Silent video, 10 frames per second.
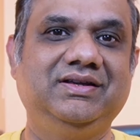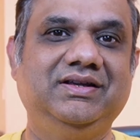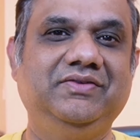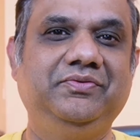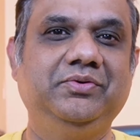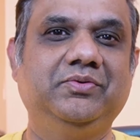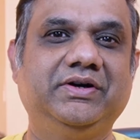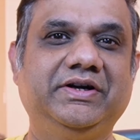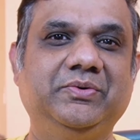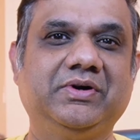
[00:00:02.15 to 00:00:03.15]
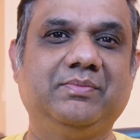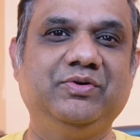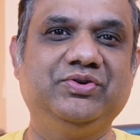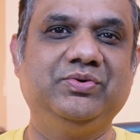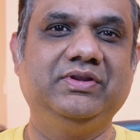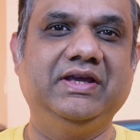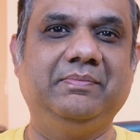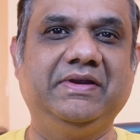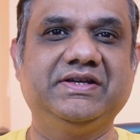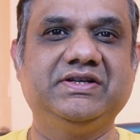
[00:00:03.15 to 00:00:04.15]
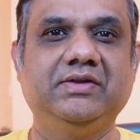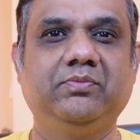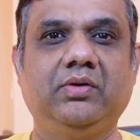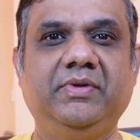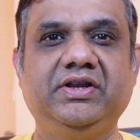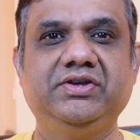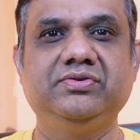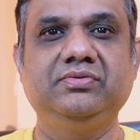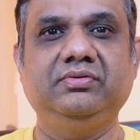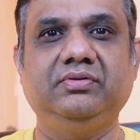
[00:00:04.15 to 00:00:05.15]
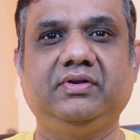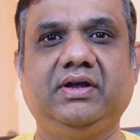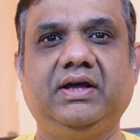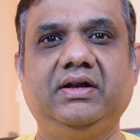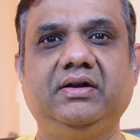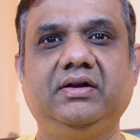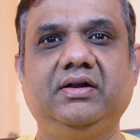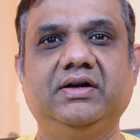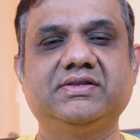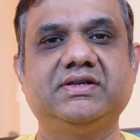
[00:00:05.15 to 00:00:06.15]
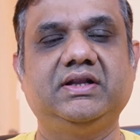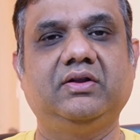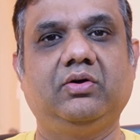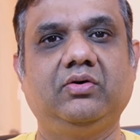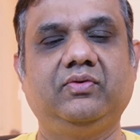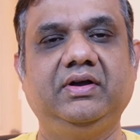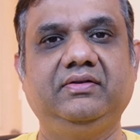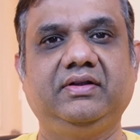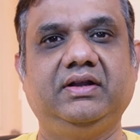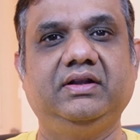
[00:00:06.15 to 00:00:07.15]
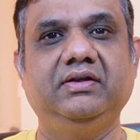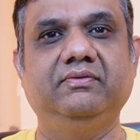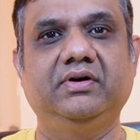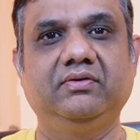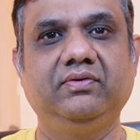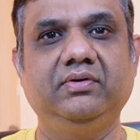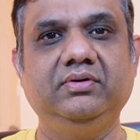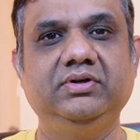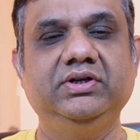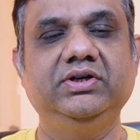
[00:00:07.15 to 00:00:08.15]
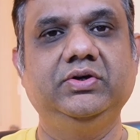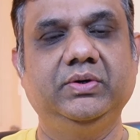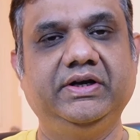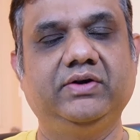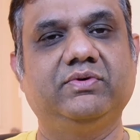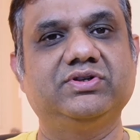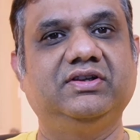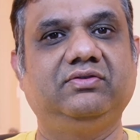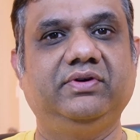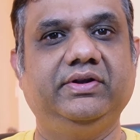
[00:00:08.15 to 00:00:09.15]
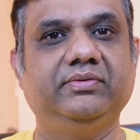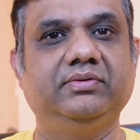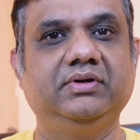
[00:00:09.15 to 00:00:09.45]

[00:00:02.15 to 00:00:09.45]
If you wanted to troubleshoot the application deployment issue and understand the log files and the workflow, you need to watch this video.